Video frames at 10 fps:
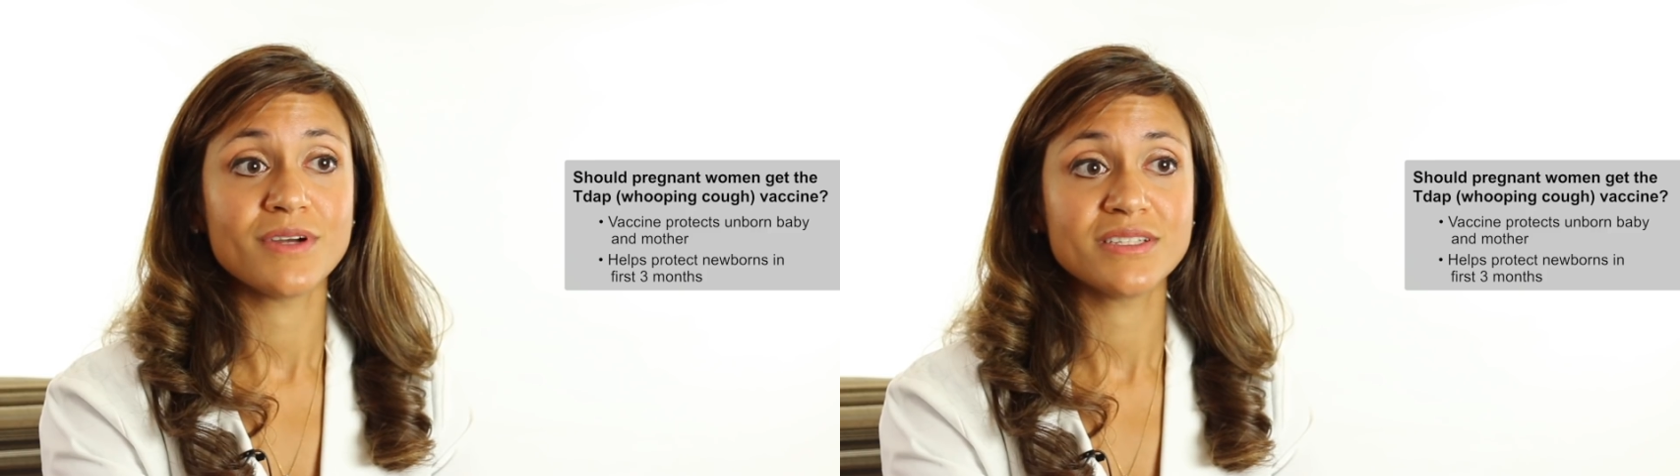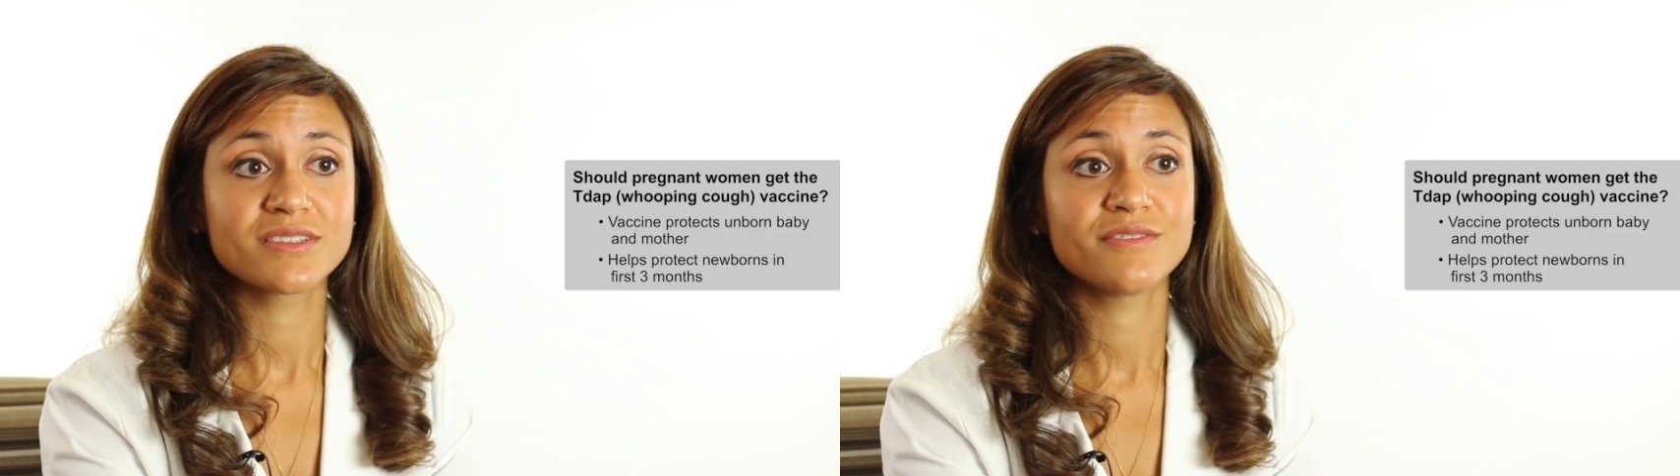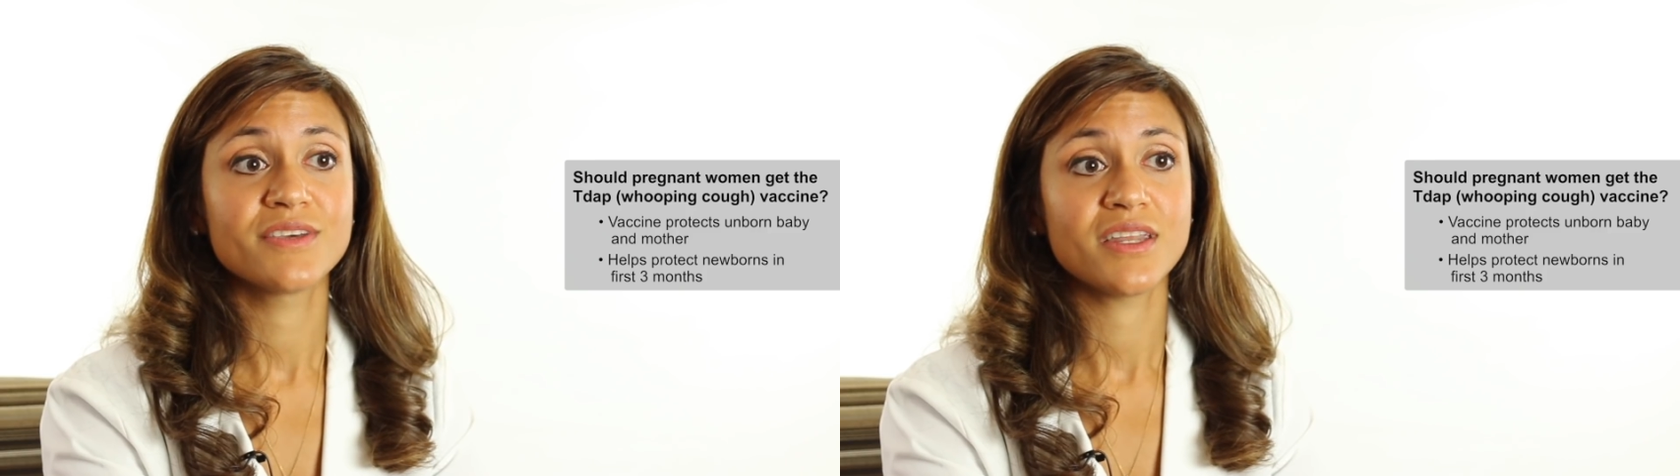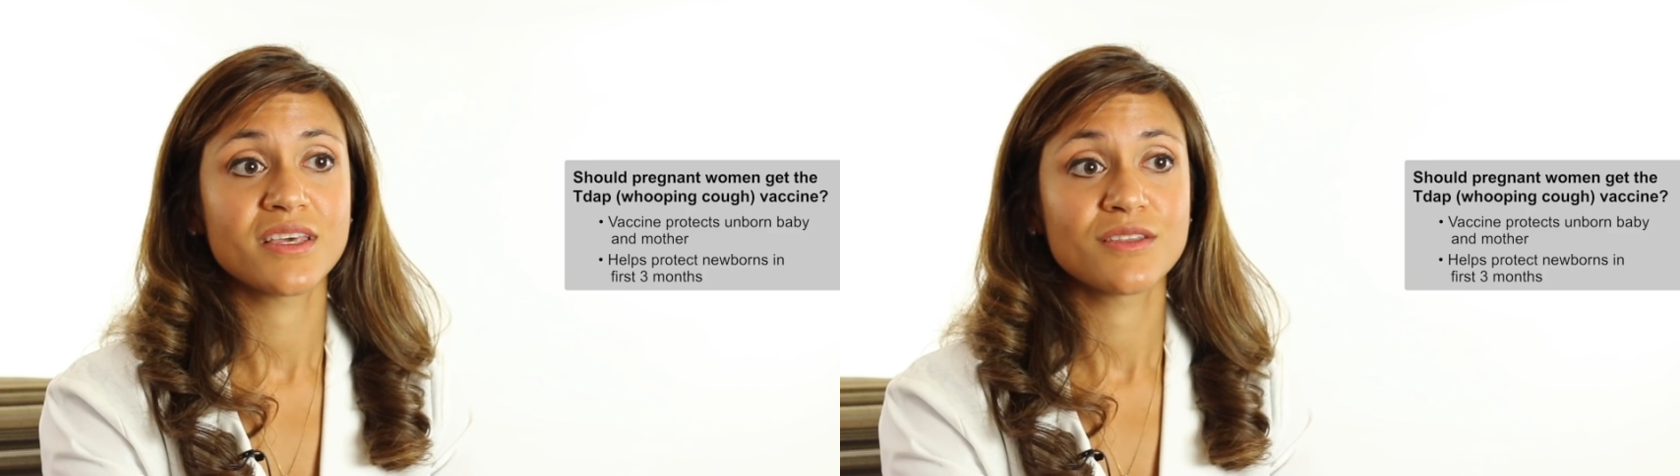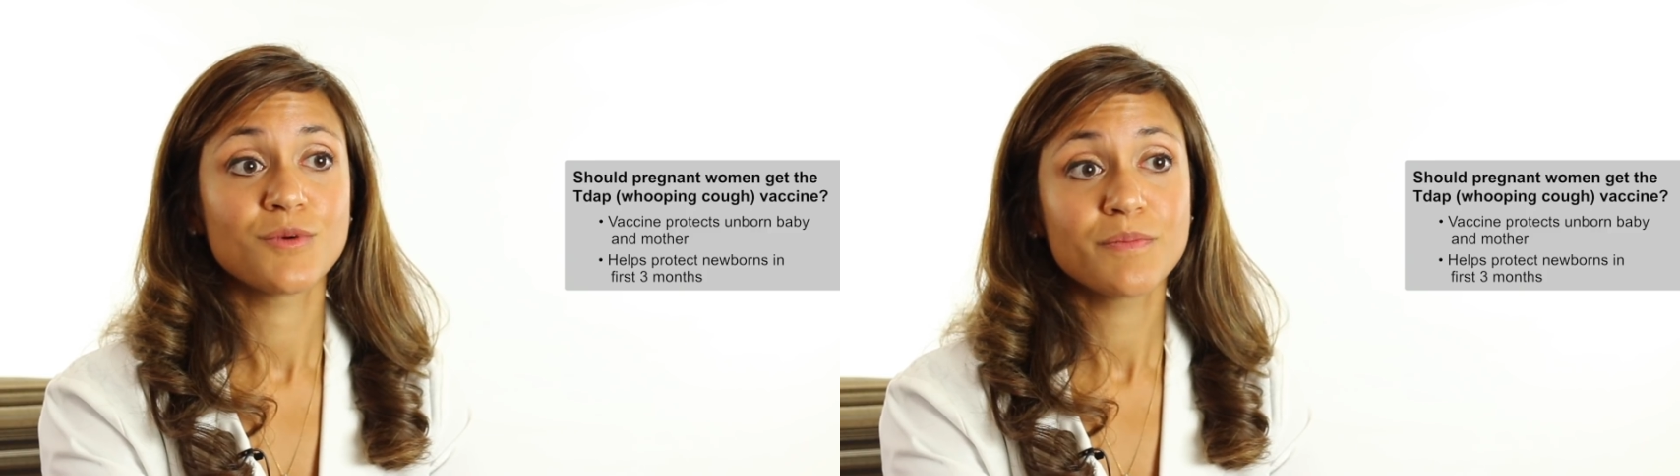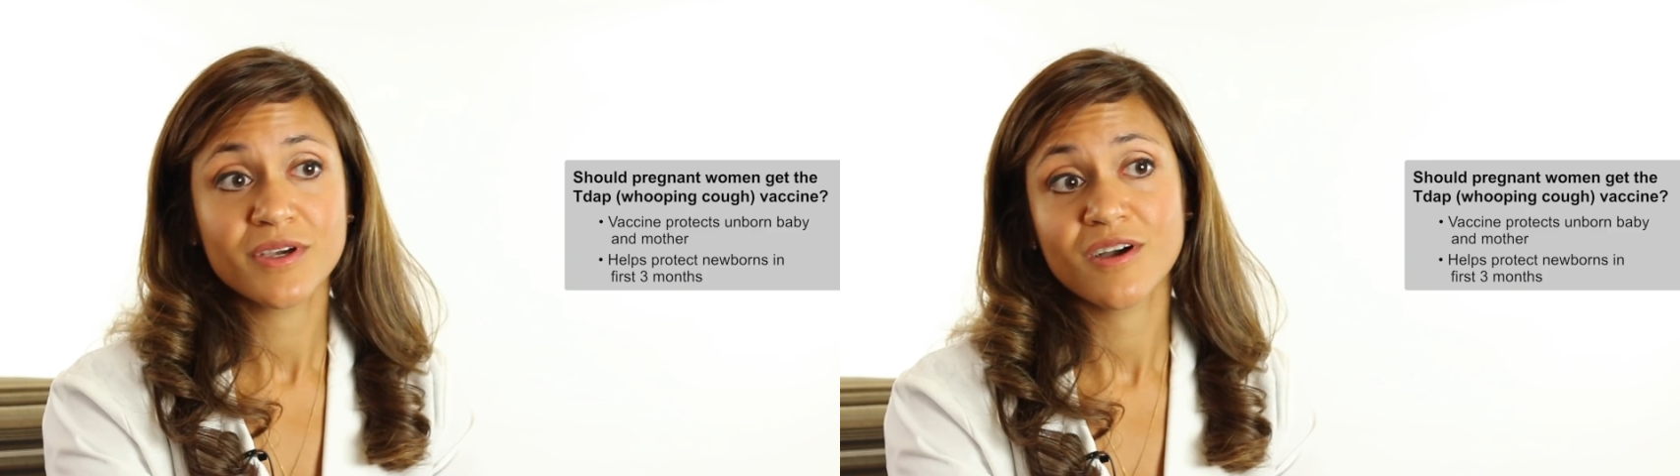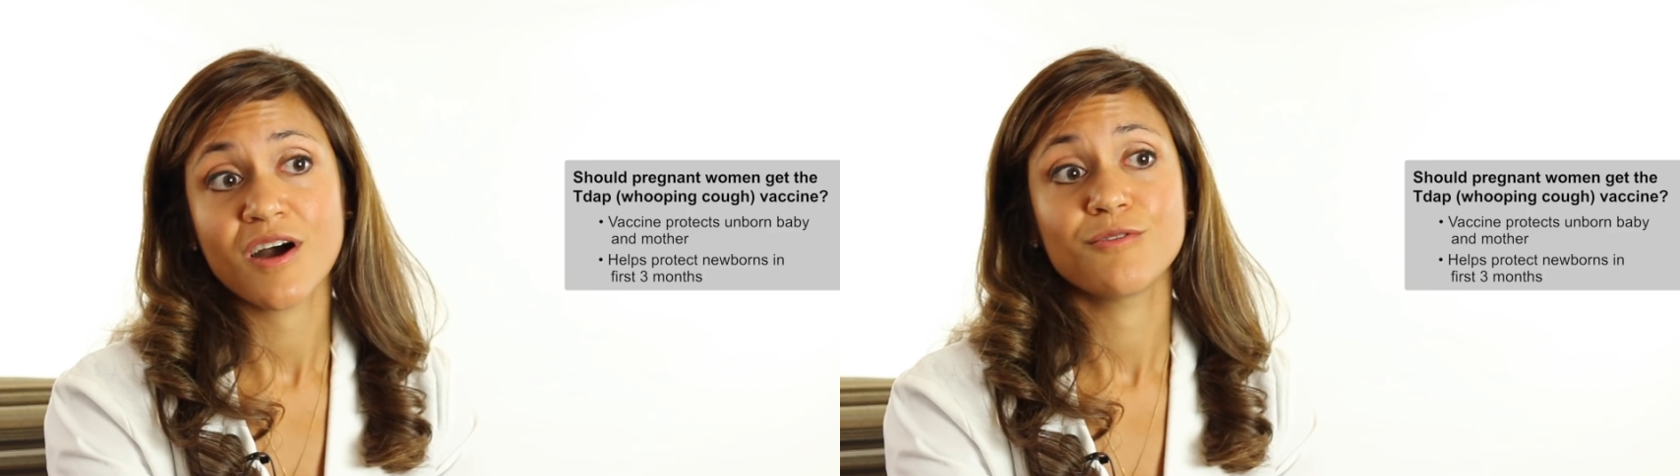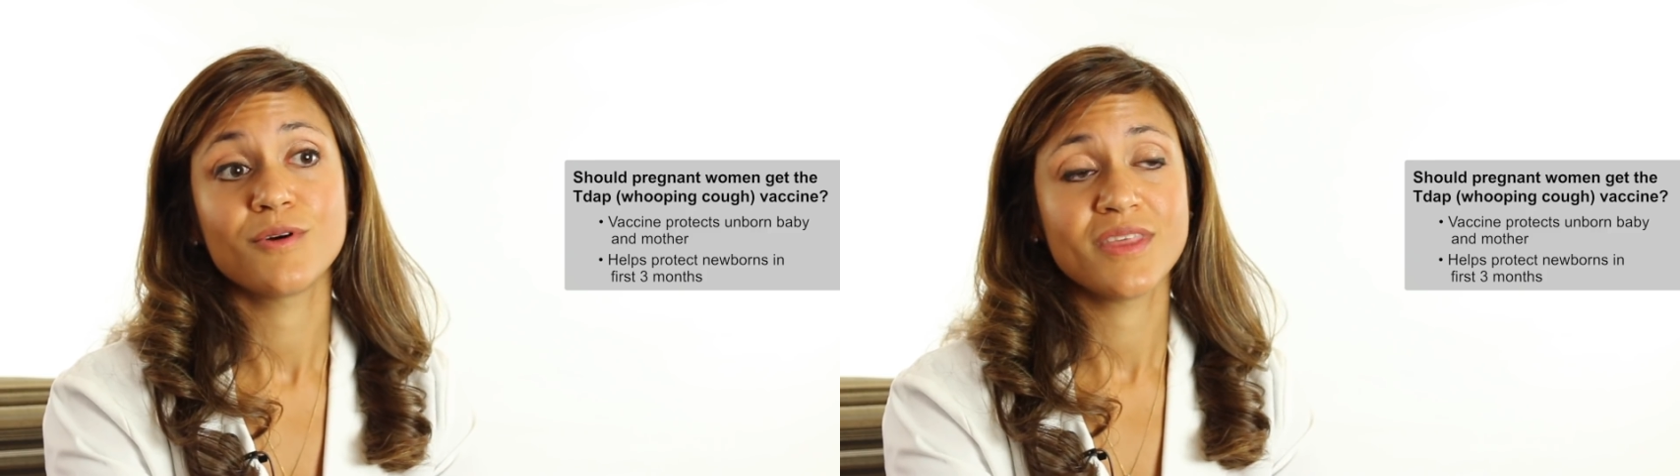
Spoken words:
risk of getting the whooping cough